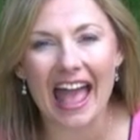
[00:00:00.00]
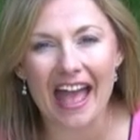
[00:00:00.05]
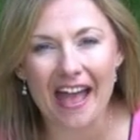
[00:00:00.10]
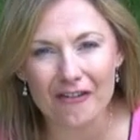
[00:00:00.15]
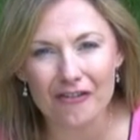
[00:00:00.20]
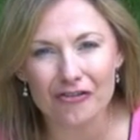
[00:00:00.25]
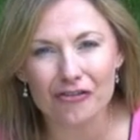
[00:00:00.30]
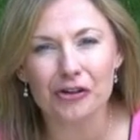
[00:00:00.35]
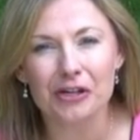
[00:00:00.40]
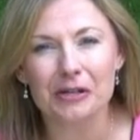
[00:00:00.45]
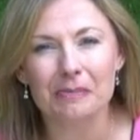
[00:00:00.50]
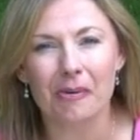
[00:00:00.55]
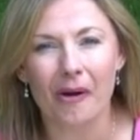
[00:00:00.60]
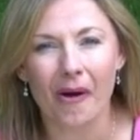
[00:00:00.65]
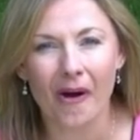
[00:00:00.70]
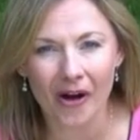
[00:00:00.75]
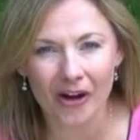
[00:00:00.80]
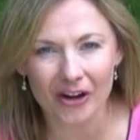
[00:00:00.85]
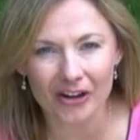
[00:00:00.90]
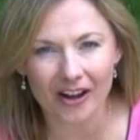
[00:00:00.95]
every
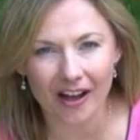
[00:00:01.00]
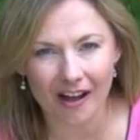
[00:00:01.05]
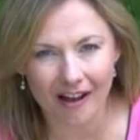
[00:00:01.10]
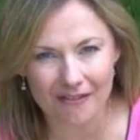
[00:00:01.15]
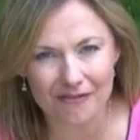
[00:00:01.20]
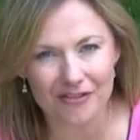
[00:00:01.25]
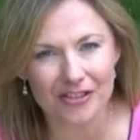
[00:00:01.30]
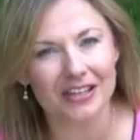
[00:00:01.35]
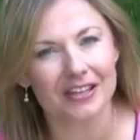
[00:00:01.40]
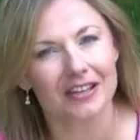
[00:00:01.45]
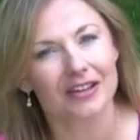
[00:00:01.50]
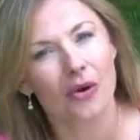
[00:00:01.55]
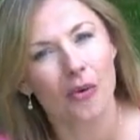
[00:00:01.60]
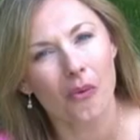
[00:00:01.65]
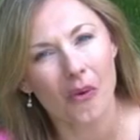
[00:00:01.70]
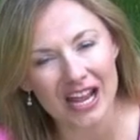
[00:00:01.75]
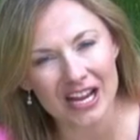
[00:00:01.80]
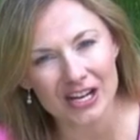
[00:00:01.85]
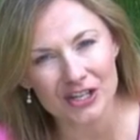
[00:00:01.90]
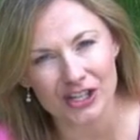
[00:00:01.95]
part of the
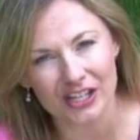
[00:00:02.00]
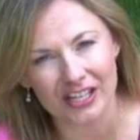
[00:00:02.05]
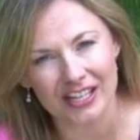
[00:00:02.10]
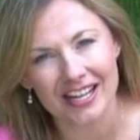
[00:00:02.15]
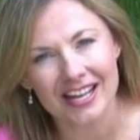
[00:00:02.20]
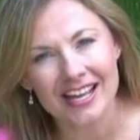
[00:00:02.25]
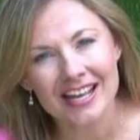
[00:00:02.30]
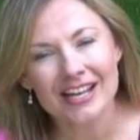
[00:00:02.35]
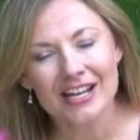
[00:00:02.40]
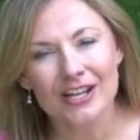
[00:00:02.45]
equation.